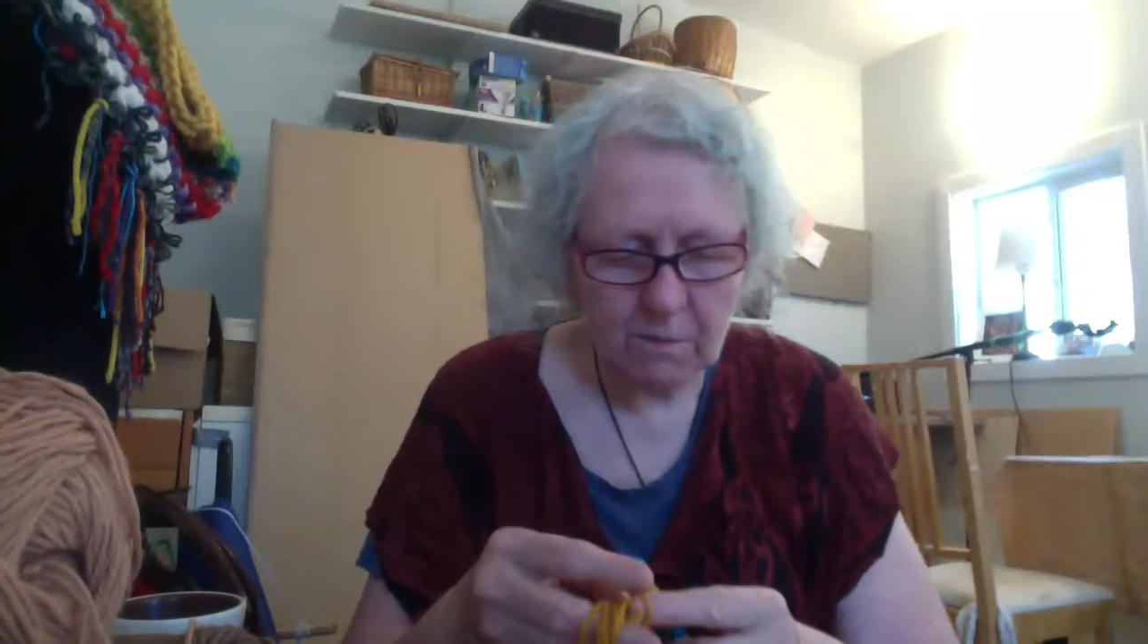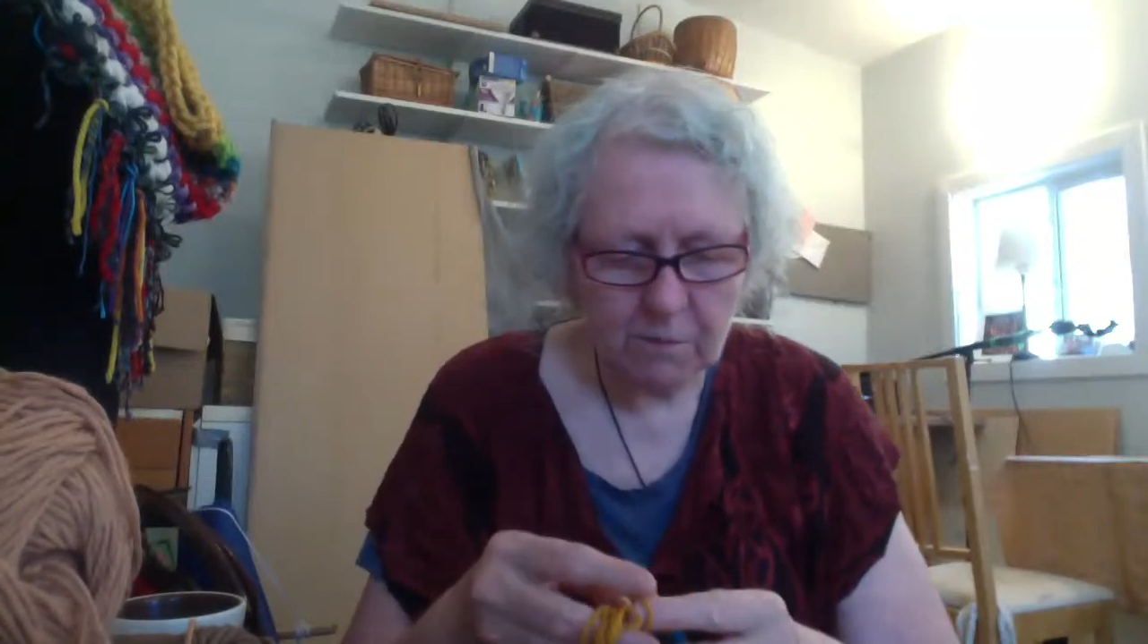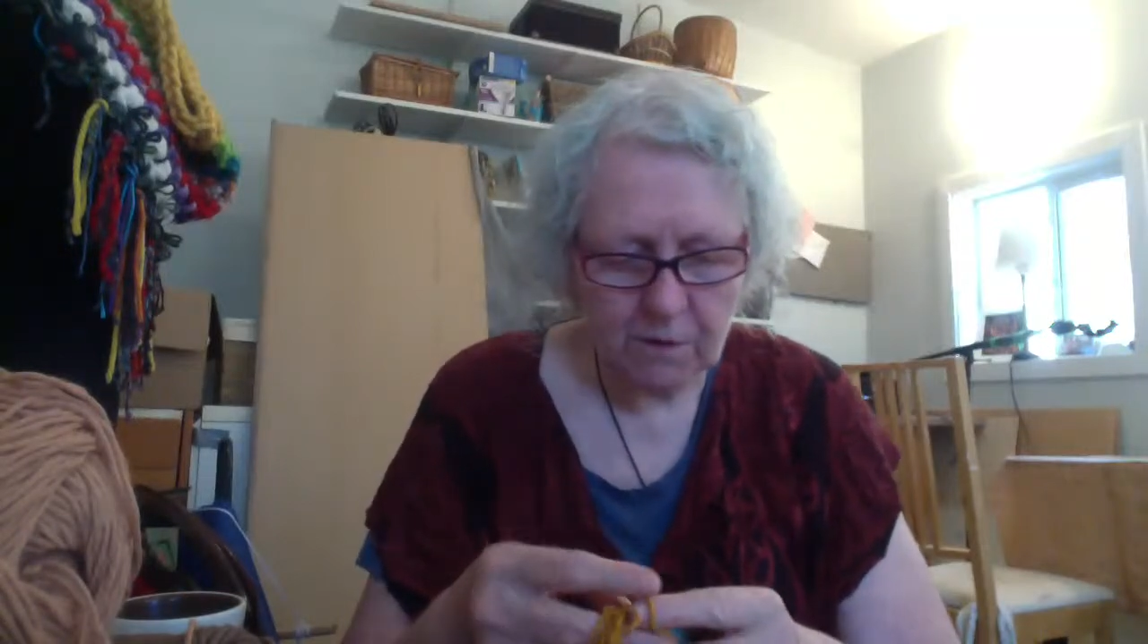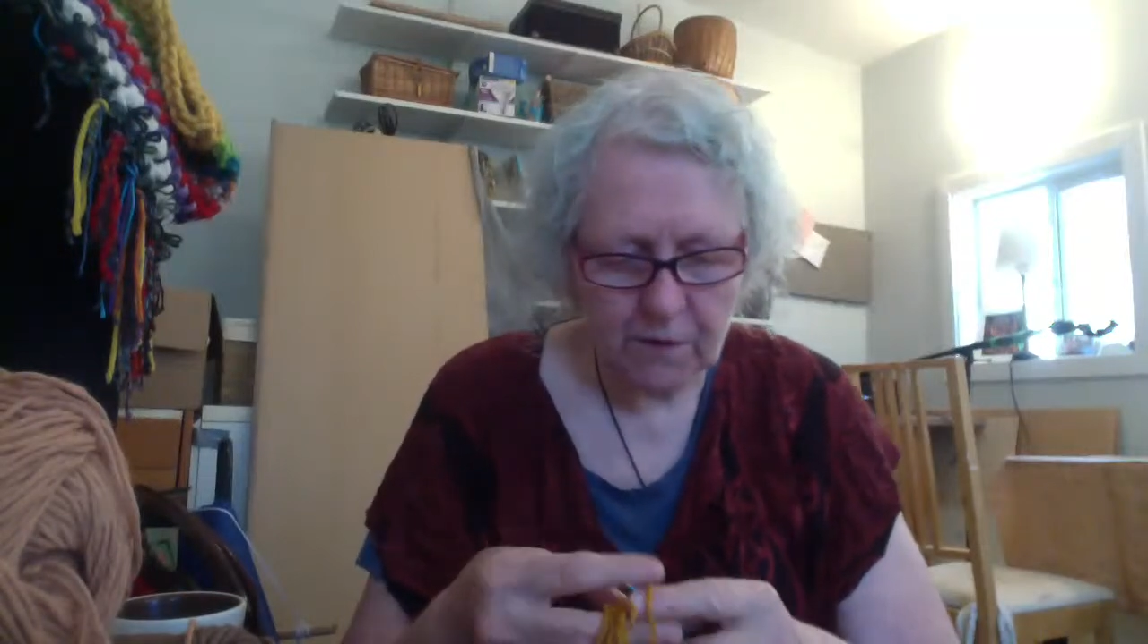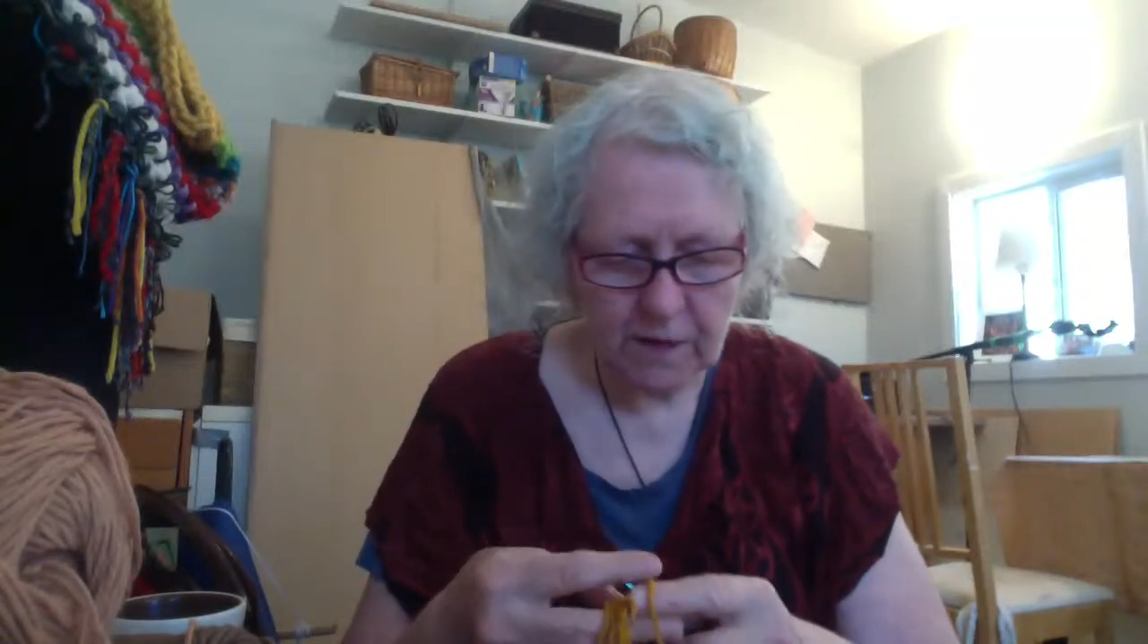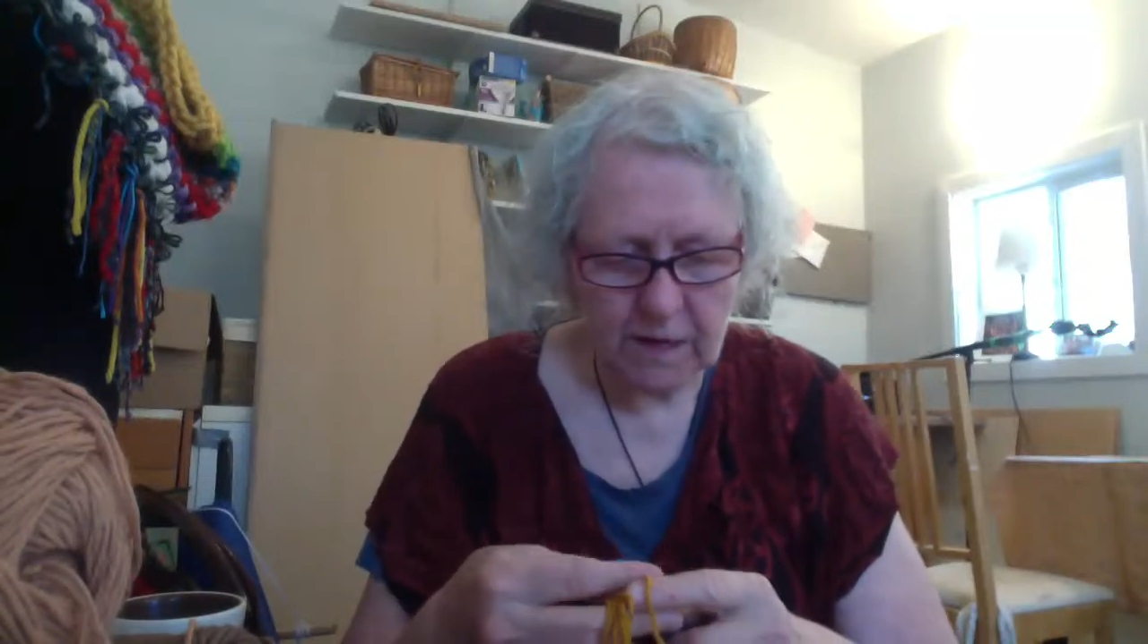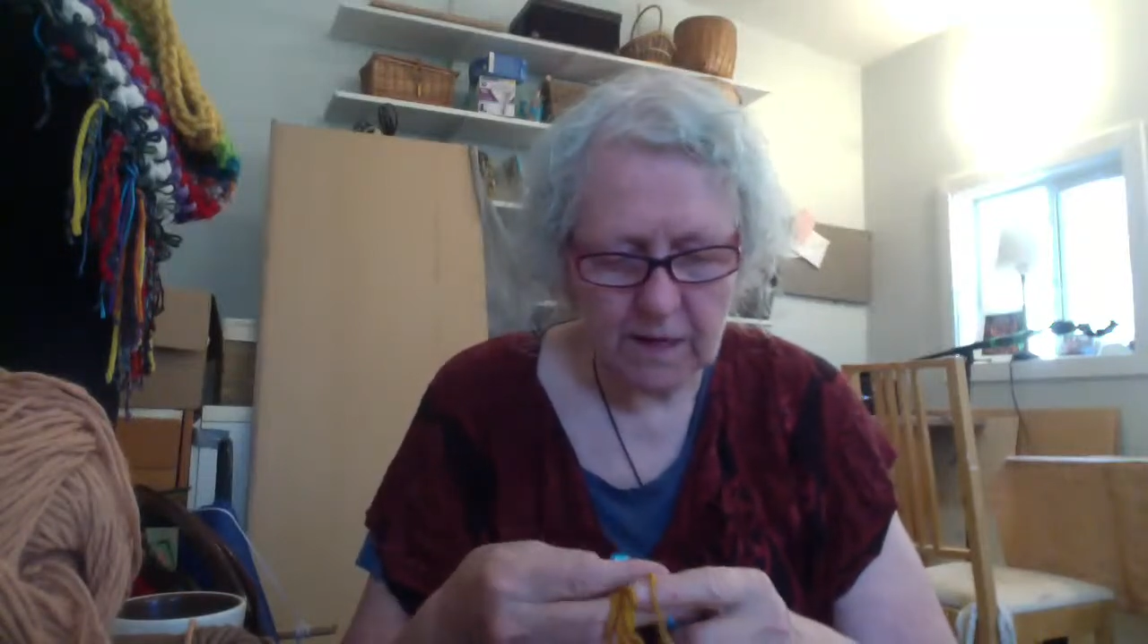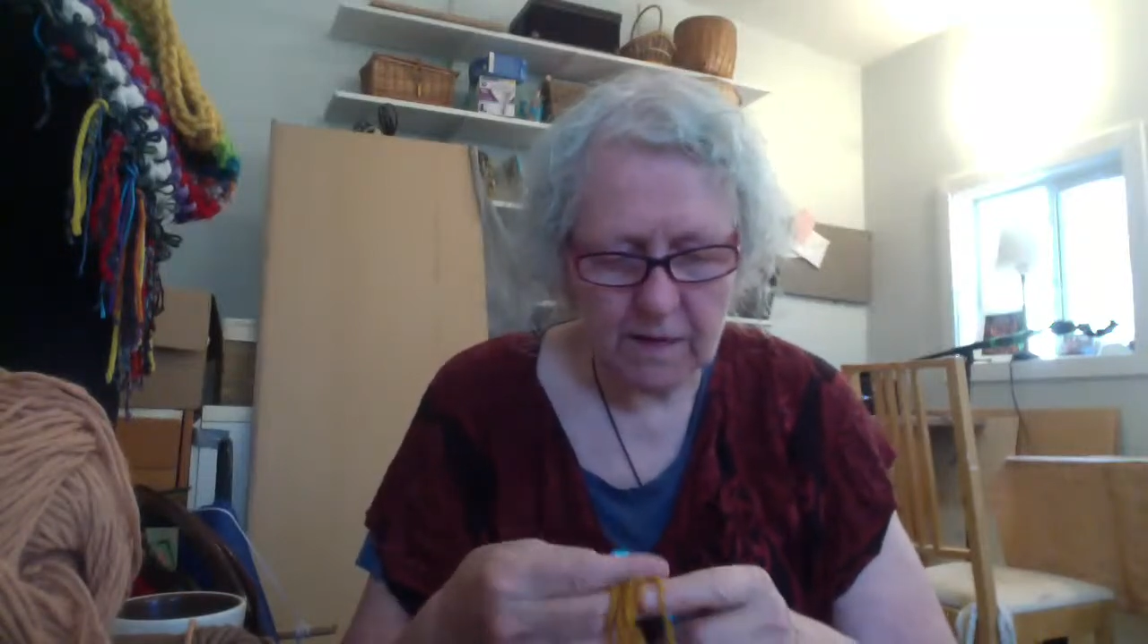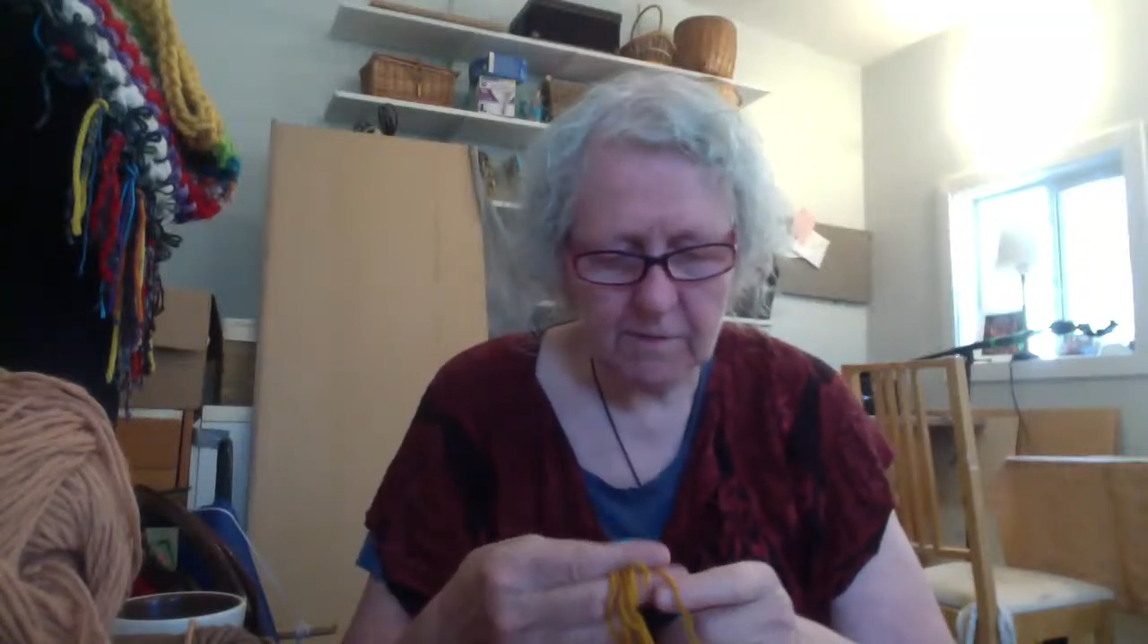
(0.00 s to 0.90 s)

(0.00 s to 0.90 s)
perfectly.